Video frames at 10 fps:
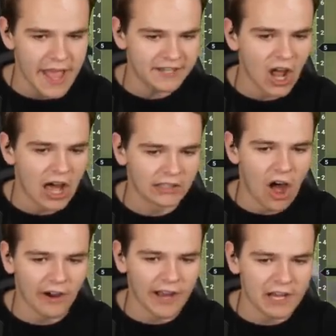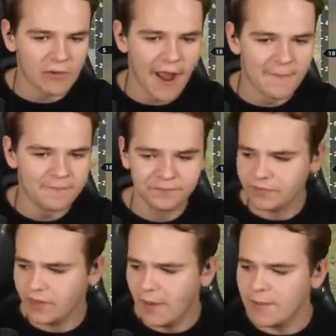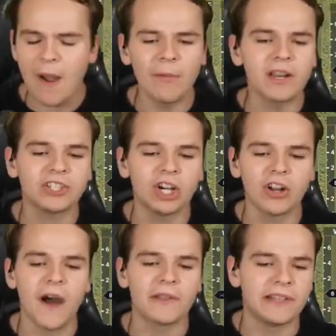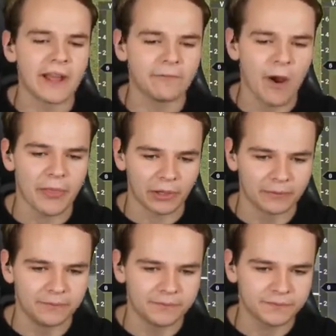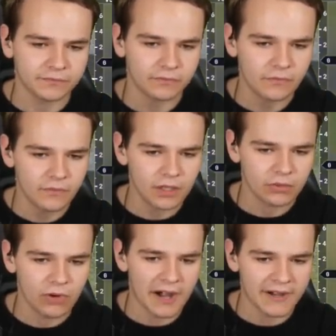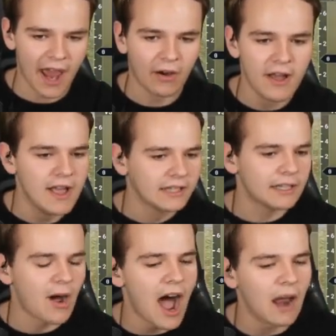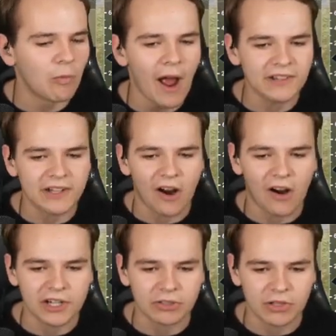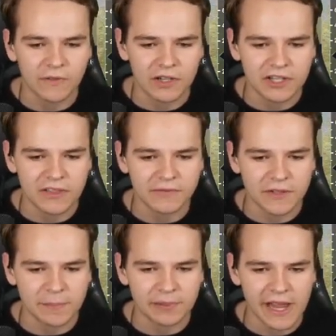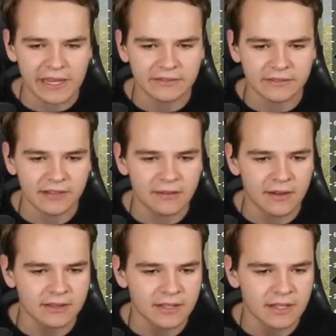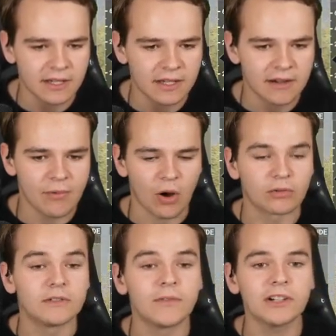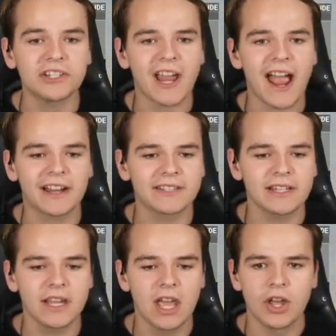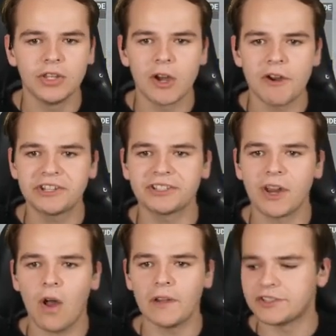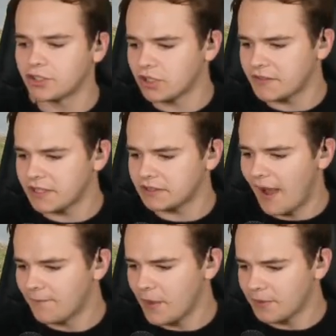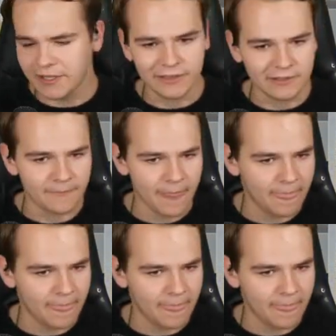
It's not long anyway. We might want to turn on the live weather right now. Come on, why is it hard to reverse the, the plane? Come on. We go reverse taxing. No issues at all. Let's turn on the live weather here.